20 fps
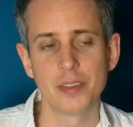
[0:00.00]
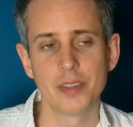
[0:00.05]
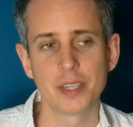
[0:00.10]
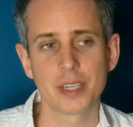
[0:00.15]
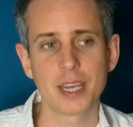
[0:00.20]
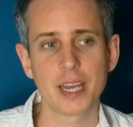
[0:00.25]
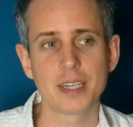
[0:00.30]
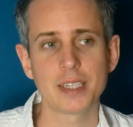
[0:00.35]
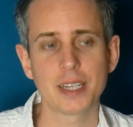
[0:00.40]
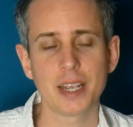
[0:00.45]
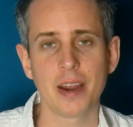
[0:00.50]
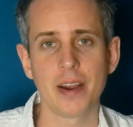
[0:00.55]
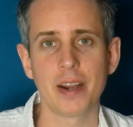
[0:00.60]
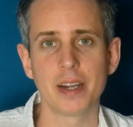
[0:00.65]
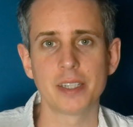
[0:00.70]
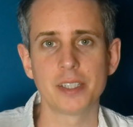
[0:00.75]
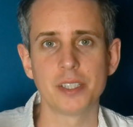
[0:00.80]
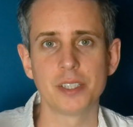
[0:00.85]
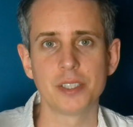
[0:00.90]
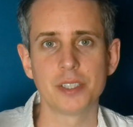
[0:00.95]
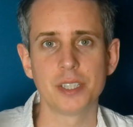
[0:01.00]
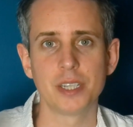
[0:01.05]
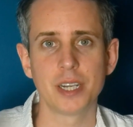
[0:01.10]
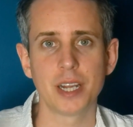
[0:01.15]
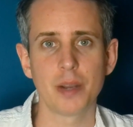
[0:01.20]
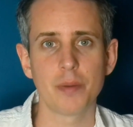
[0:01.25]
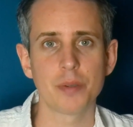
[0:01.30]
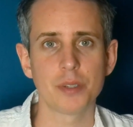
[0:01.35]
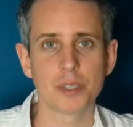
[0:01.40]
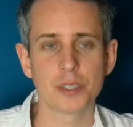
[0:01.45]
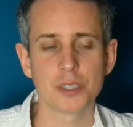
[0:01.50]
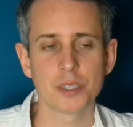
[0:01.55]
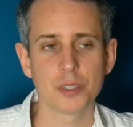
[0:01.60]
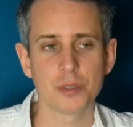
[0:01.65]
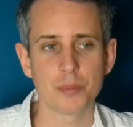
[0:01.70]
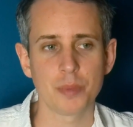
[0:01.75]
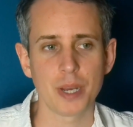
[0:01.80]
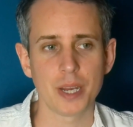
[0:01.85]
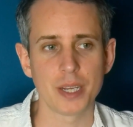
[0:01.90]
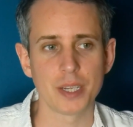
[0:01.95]
guest characters, the inhabitants at the
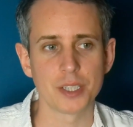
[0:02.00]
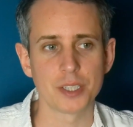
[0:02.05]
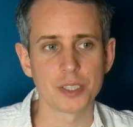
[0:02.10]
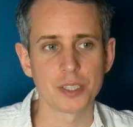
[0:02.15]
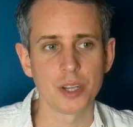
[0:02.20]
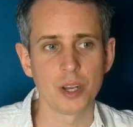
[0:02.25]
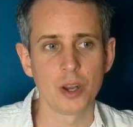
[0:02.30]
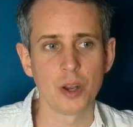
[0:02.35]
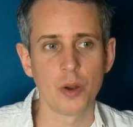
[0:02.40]
base,